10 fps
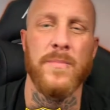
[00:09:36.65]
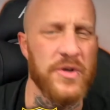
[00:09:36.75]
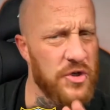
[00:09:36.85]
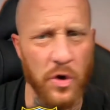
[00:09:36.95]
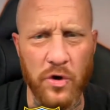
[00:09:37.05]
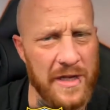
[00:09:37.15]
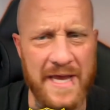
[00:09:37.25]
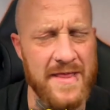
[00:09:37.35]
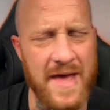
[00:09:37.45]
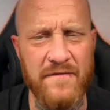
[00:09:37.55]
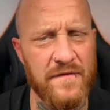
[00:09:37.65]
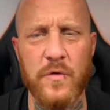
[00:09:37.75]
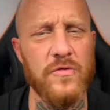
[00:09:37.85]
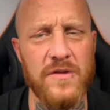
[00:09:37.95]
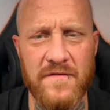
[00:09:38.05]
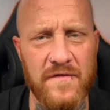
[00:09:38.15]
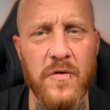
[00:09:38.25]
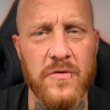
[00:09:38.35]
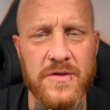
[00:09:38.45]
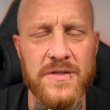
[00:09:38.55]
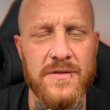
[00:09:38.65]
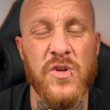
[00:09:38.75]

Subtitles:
But don't let that fool you, folks.